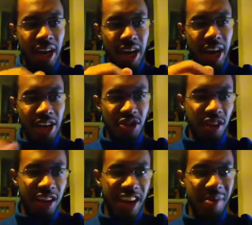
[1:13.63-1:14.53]
I saw
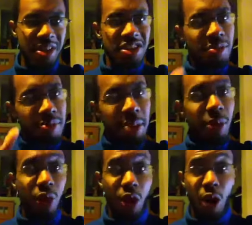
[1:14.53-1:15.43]
the comments.
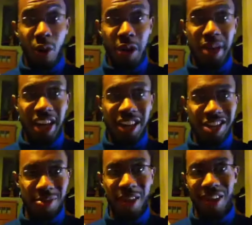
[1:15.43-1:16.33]
People are already picking
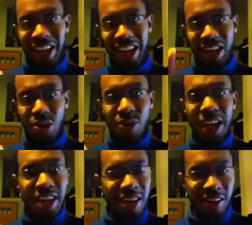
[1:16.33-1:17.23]
this apart. Like I knew
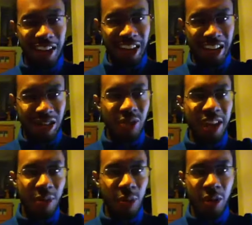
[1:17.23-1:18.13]
they, you know, like I knew
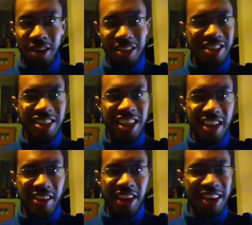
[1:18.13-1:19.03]
they would. This is the
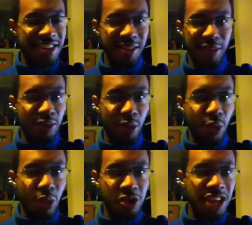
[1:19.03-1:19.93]
internet, so of
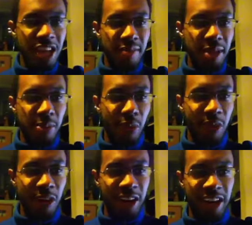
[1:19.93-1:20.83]
course people
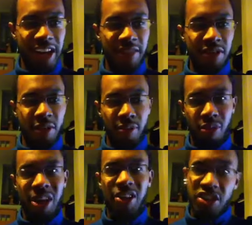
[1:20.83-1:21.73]
are gonna have their
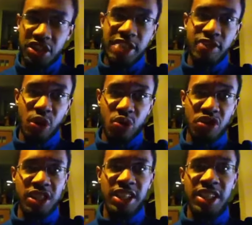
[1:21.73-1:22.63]
preconceived
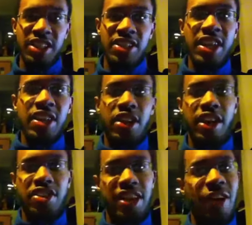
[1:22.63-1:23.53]
notions. They're
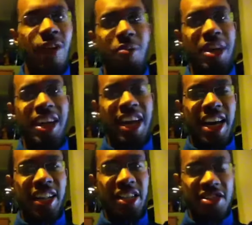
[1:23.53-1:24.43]
gonna say, "Oh my
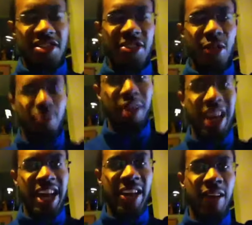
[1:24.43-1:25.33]
God, this is so
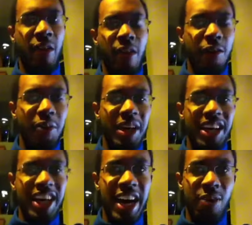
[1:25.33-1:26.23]
bad. Oh my
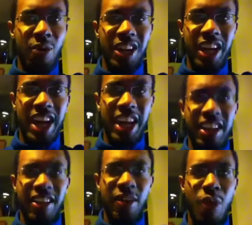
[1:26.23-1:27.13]
God, what the heck?
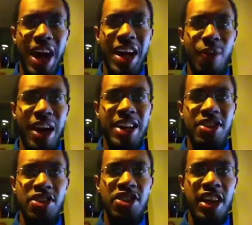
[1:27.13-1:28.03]
And why, why
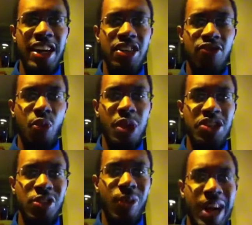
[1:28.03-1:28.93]
is Sonic's
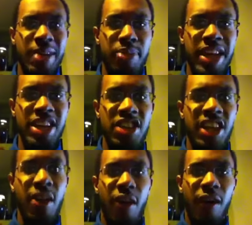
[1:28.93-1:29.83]
voice so high pitched?
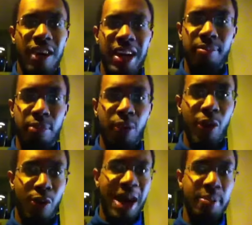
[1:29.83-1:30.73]
All that bull
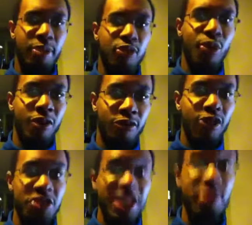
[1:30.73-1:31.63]
crap before a
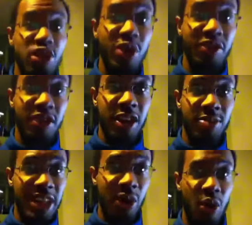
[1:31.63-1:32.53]
first episode even
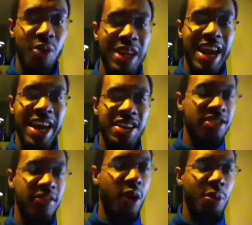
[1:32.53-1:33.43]
comes out. All we got
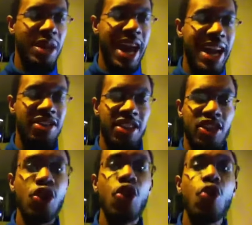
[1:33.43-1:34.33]
is a, all we got is a
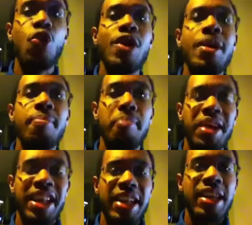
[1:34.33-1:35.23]

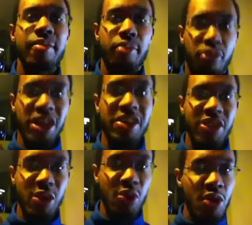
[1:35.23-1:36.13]
two-minute
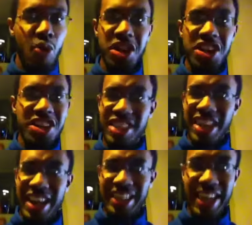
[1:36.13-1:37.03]
preview." Which is
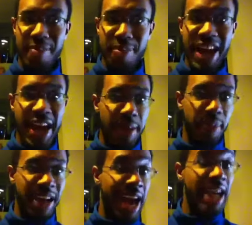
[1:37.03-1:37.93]
not that bad,
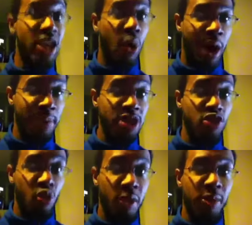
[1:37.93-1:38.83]
but I know I'm
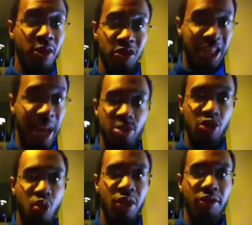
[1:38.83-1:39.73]
just one person. I'm
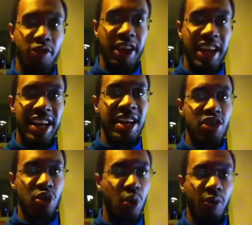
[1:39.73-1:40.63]
just one fan.
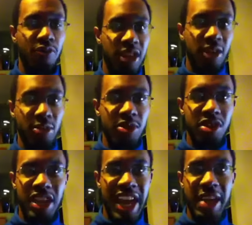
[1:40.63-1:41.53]
So you know,
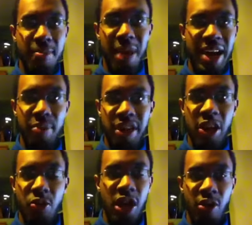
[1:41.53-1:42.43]
take my
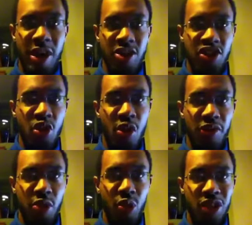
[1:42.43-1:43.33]
opinion with a grain of salt
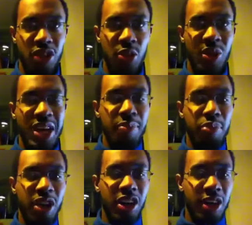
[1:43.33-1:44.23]
if you want to.
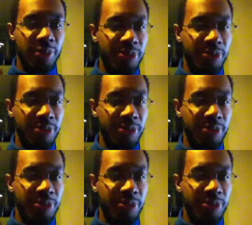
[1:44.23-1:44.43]
But uh,